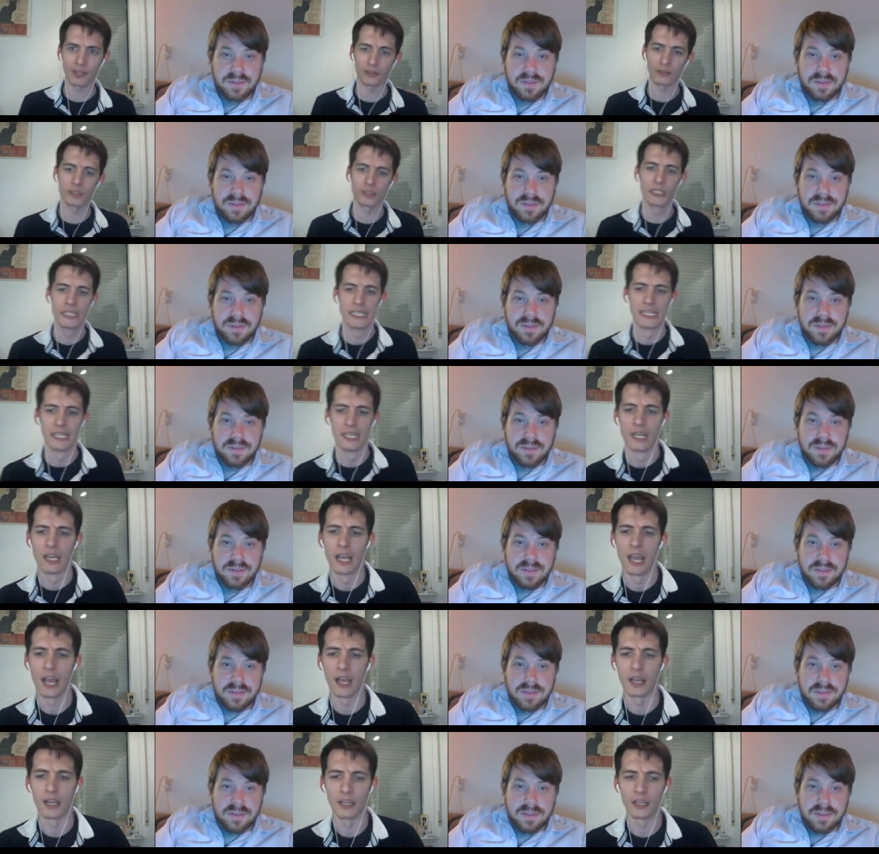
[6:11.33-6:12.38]
Speaker 1: passionate
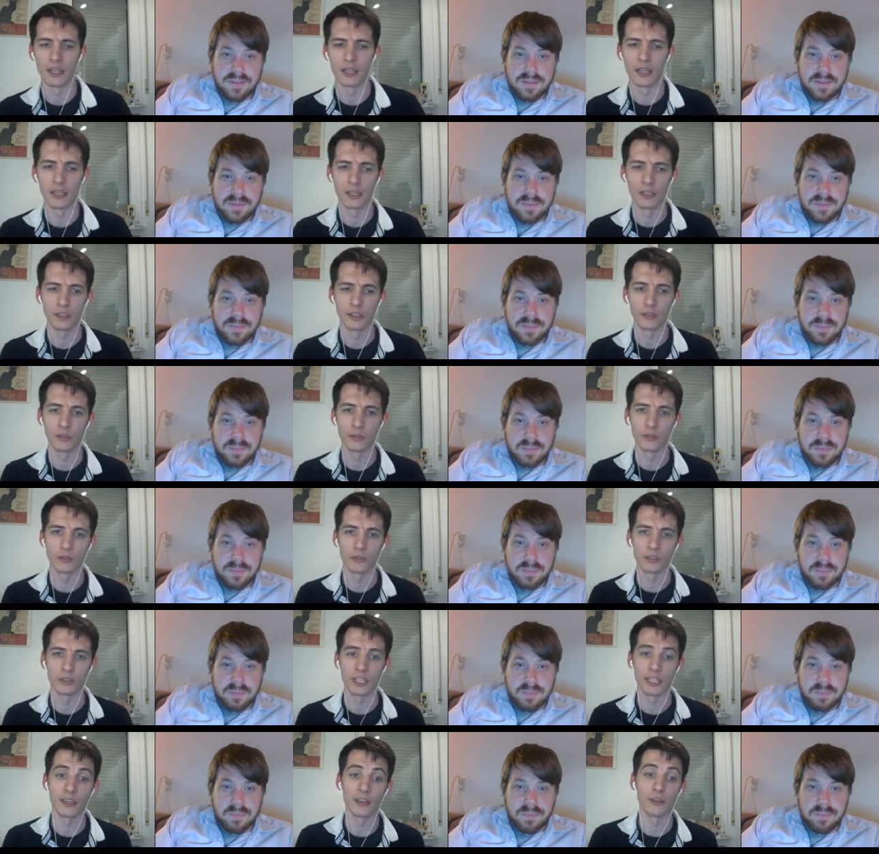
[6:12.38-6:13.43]
about.
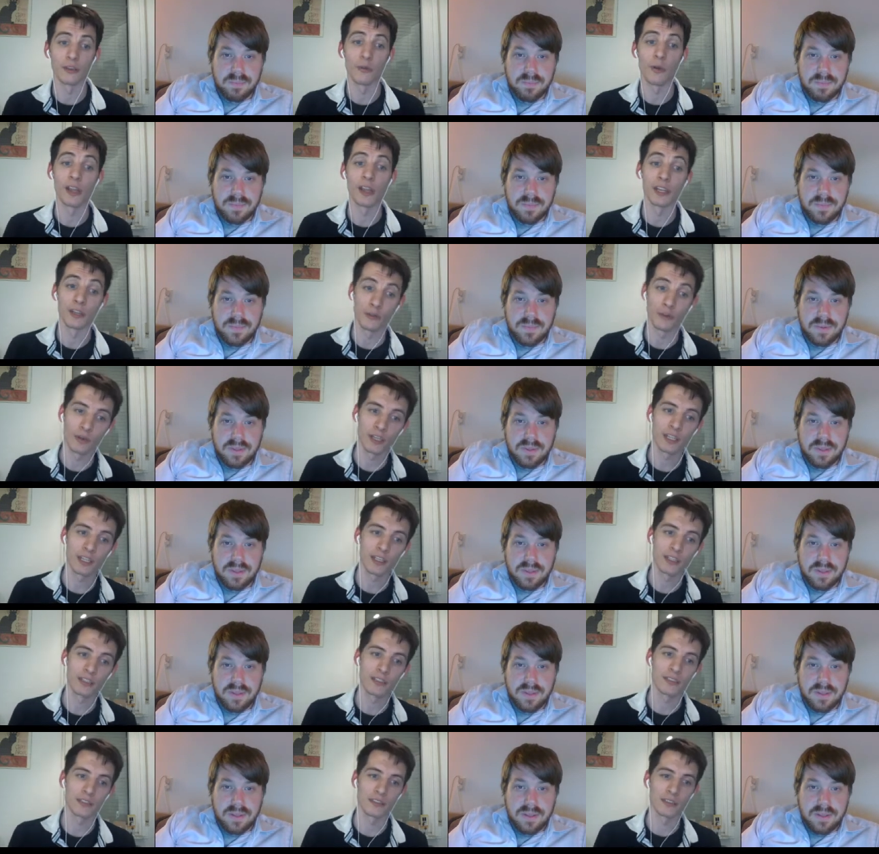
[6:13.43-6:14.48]
You're getting the
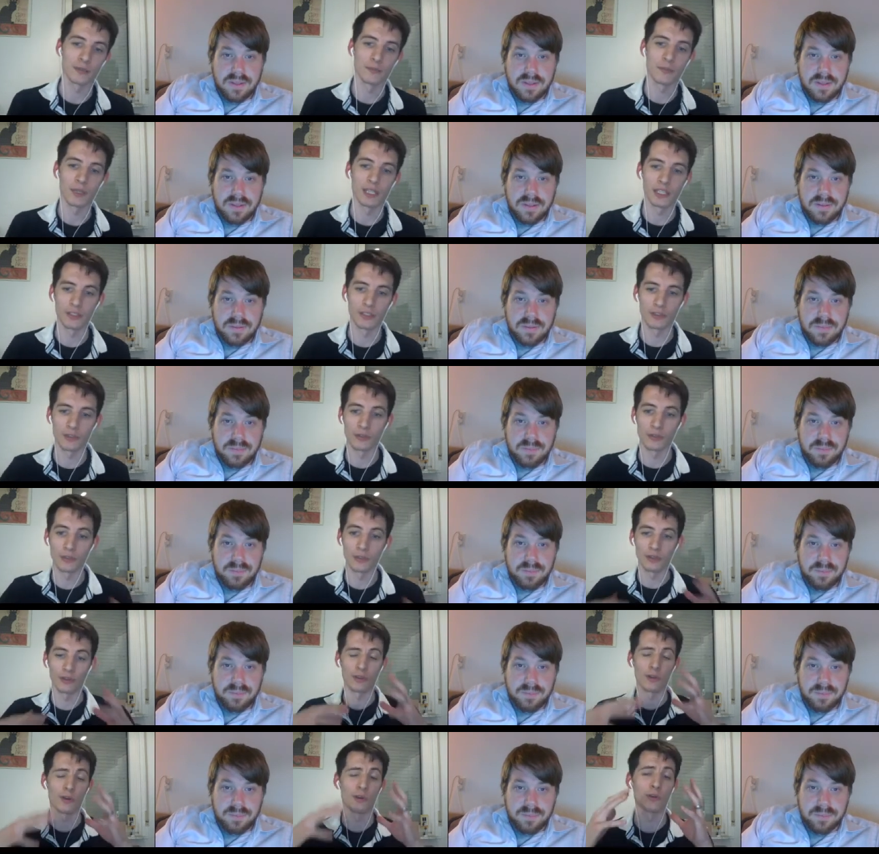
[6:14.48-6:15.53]
right ingredients
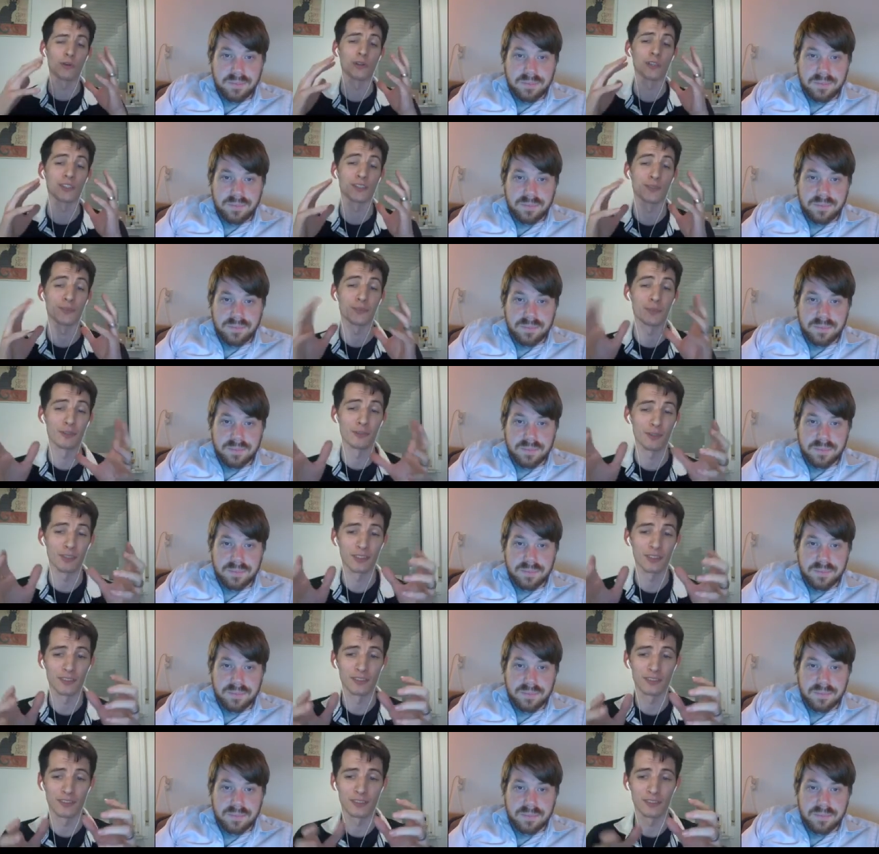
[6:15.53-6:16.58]
and making sure that the whole
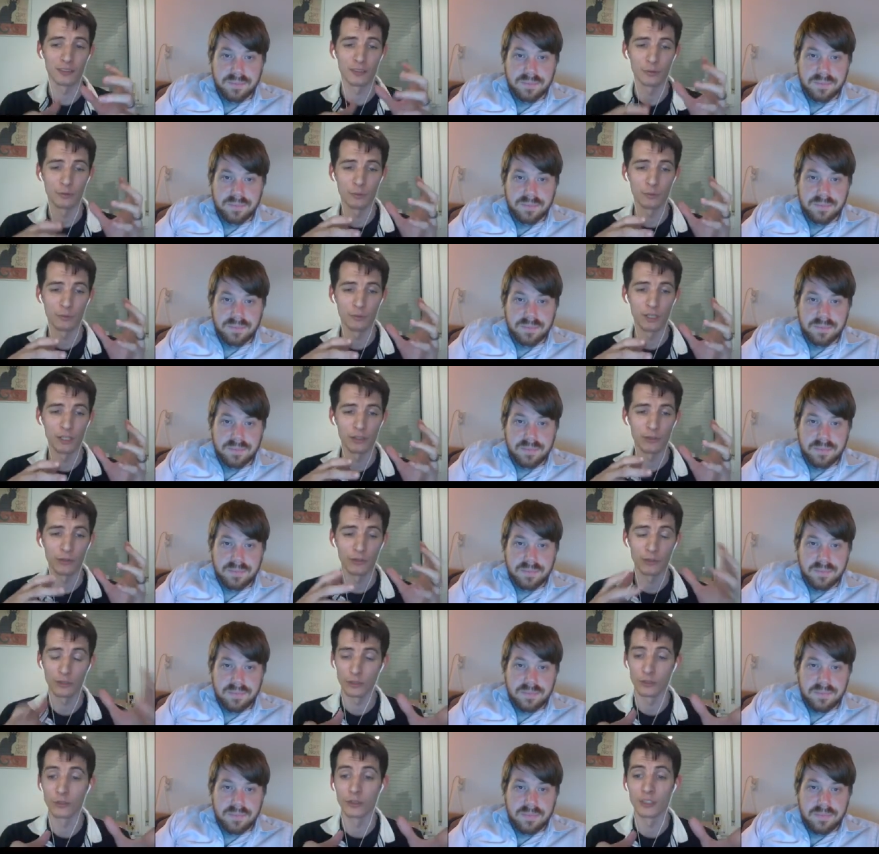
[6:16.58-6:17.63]
experience
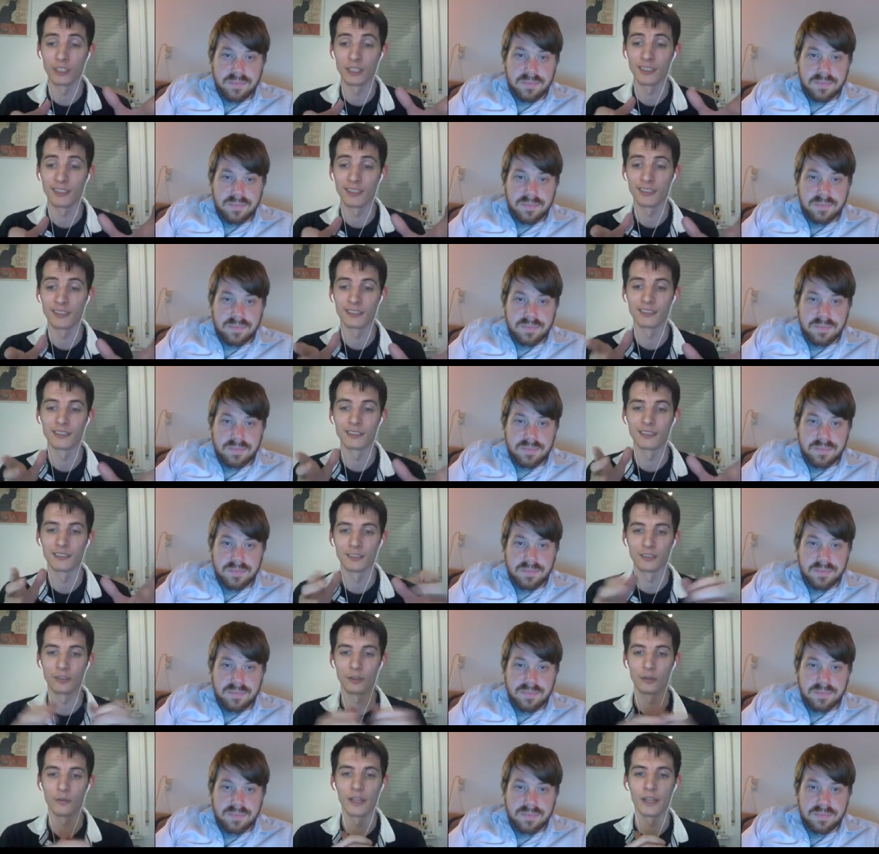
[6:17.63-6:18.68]
when you're
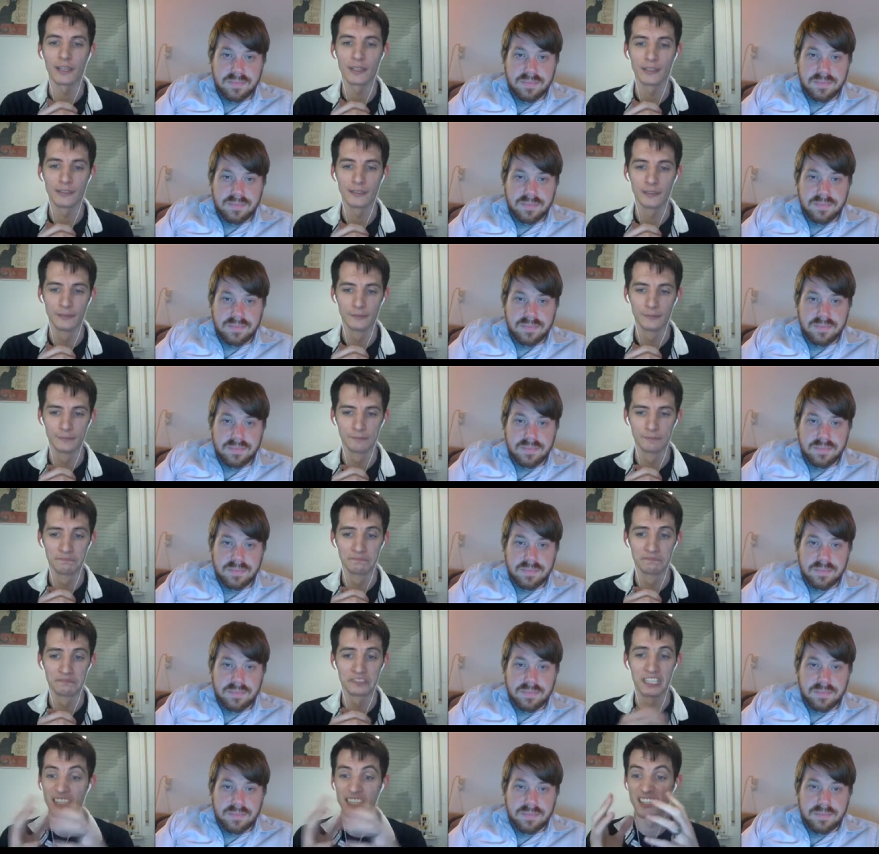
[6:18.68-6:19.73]
cooking is
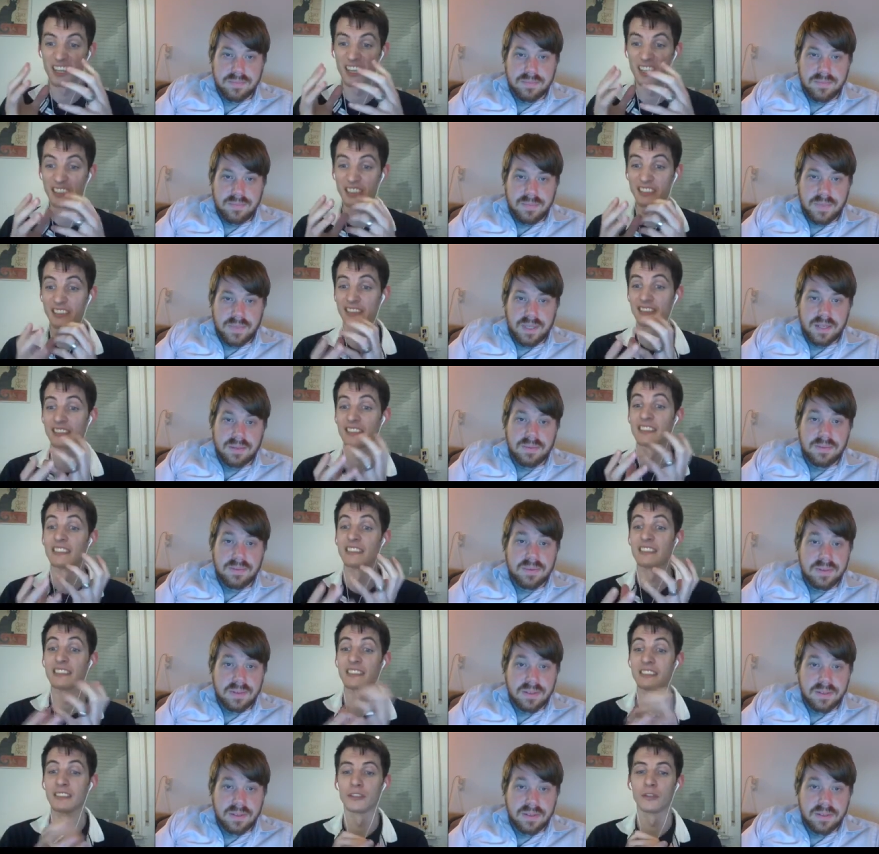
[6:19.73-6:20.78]
correct and
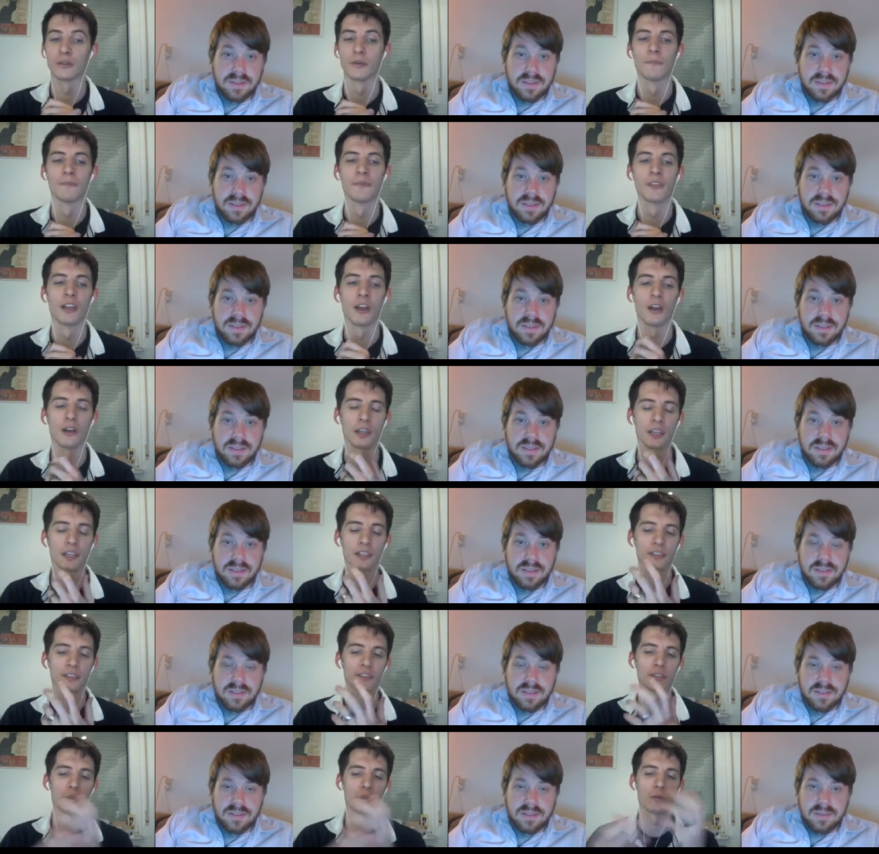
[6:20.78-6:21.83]
nice and, you
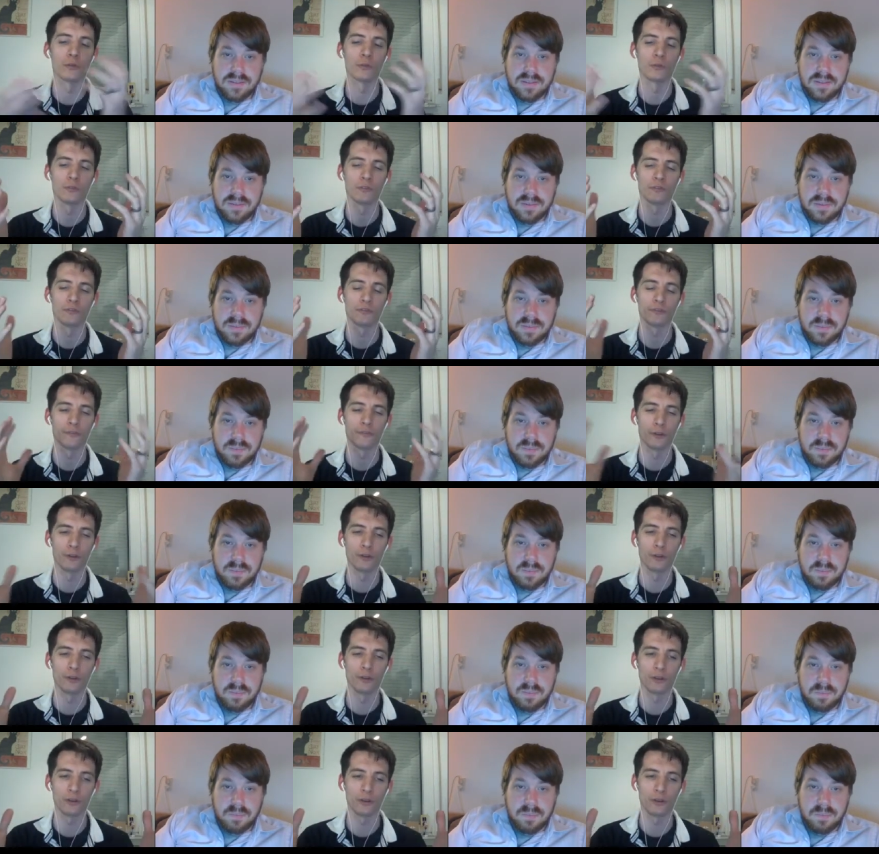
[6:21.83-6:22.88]
know. Okay,
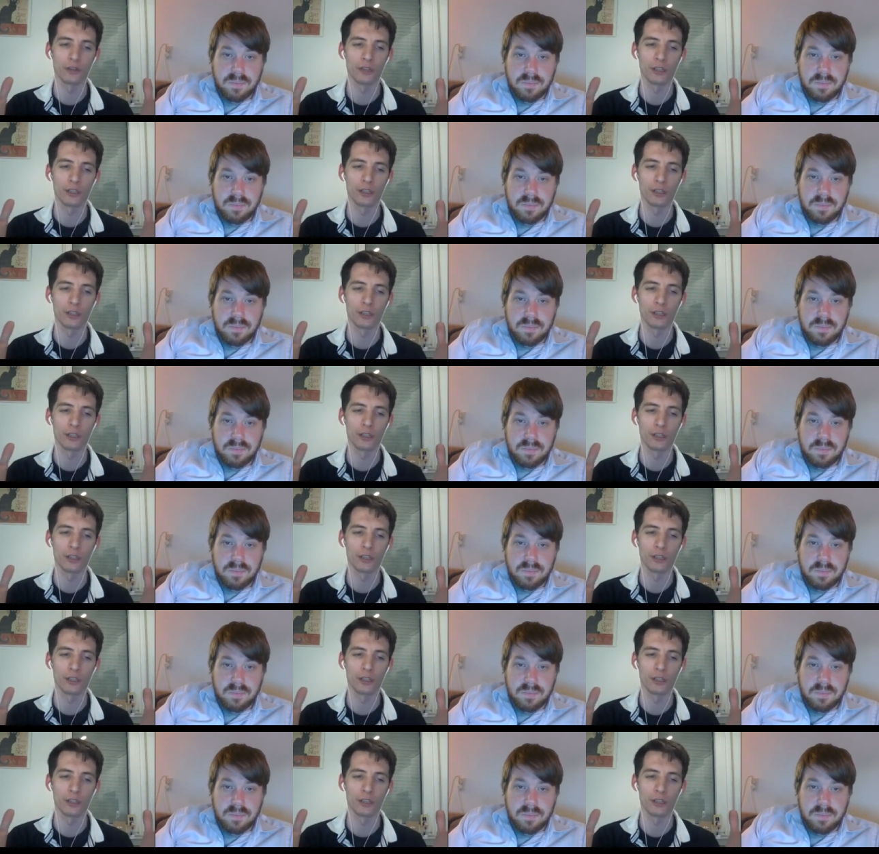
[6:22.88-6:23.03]
so